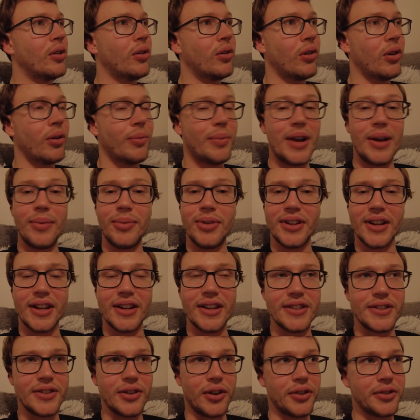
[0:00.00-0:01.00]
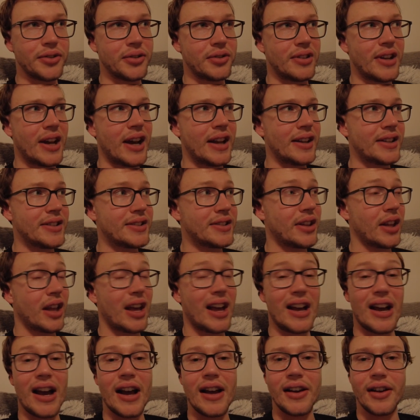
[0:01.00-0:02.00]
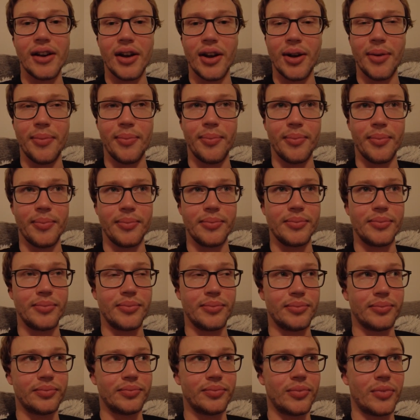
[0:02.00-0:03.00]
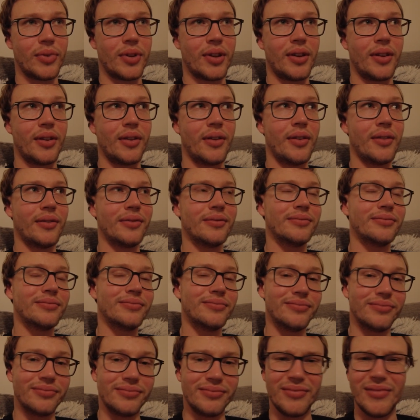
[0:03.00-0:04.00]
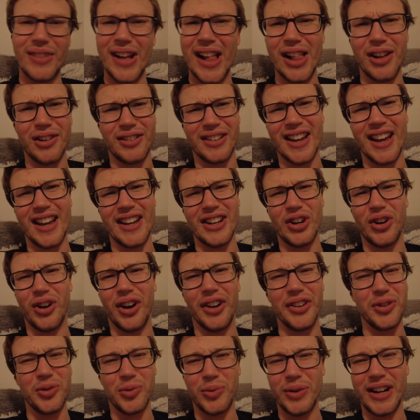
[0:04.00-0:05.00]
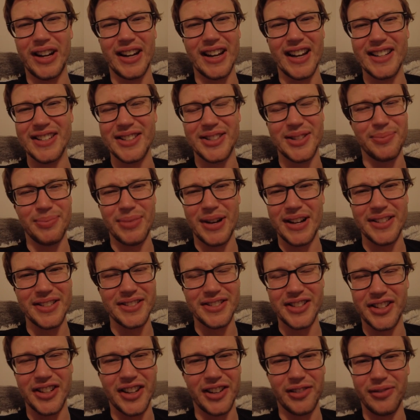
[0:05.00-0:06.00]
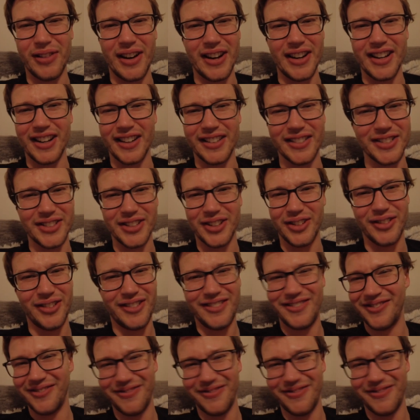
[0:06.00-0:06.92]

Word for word: or maybe then it's also not as. Um, well, okay, no, on the weekends the buses are not running, so